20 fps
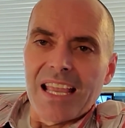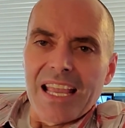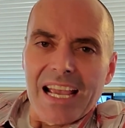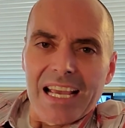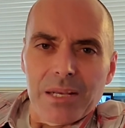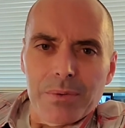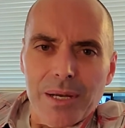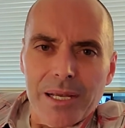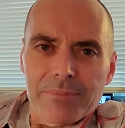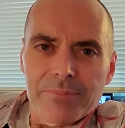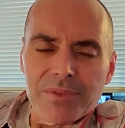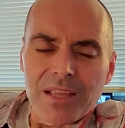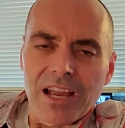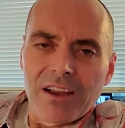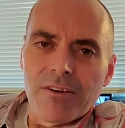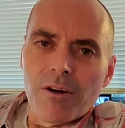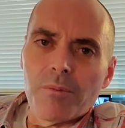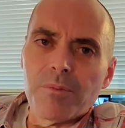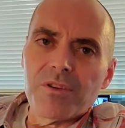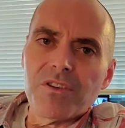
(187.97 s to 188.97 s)
Anyway, I
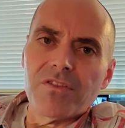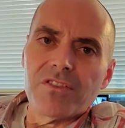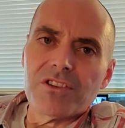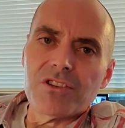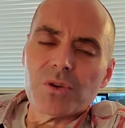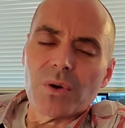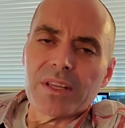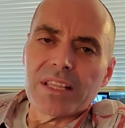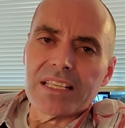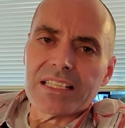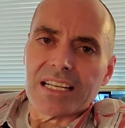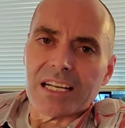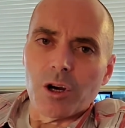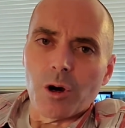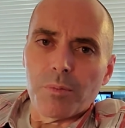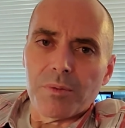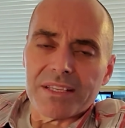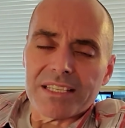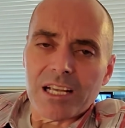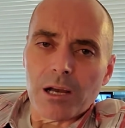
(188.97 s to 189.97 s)
hope you've enjoyed this, and I
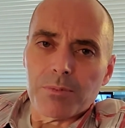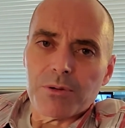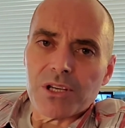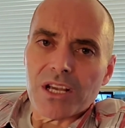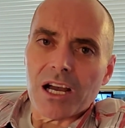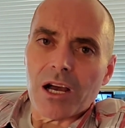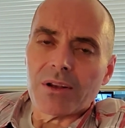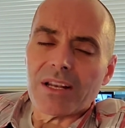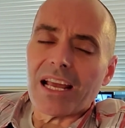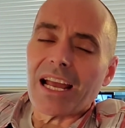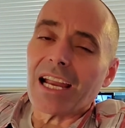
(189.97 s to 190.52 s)
hope this helps you out.